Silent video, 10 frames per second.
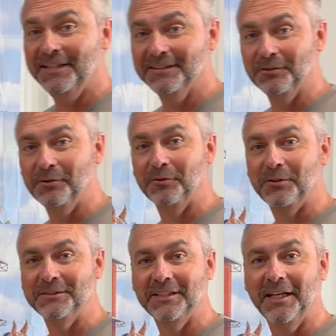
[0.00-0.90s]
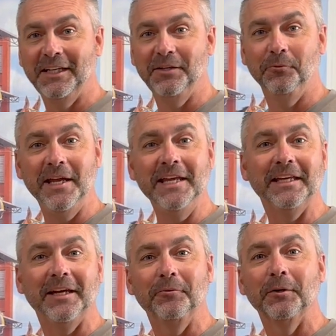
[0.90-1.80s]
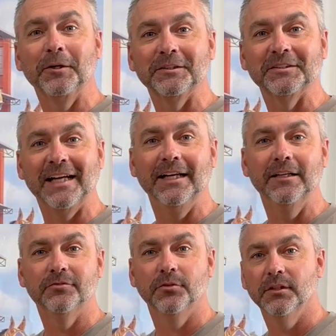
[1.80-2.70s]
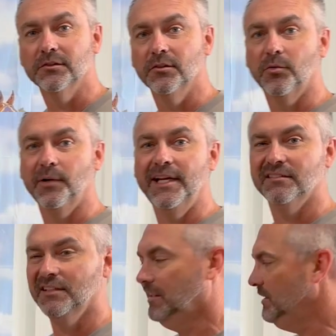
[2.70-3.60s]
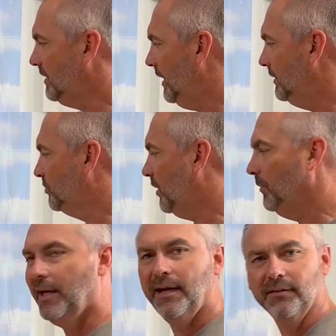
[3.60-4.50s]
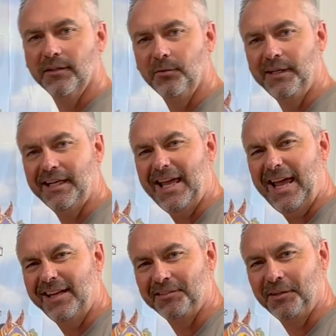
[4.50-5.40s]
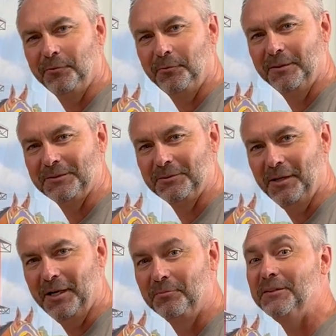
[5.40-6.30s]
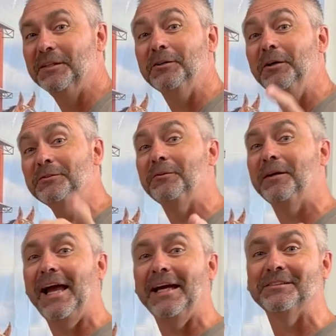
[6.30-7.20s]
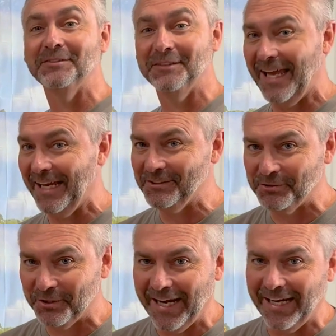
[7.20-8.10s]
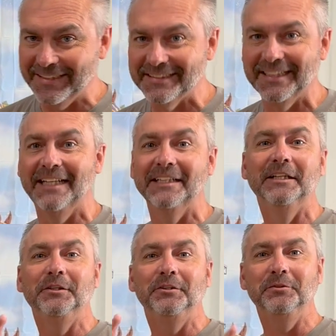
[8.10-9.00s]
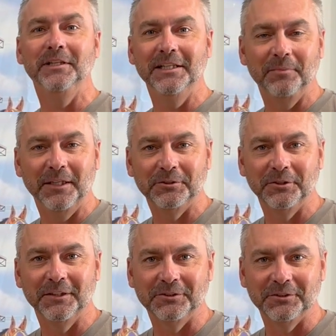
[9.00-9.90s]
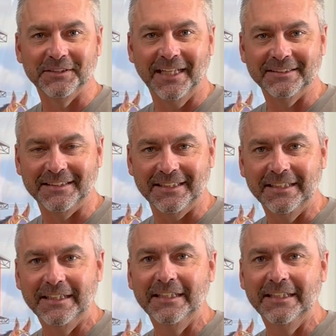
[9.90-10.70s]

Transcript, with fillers: in Louisville, Kentucky week, and we're excited for this little race. Now, these guys probably have a little bit of gas every once in a while, but there's also gas on gas trains that you need to make sure that you're testing.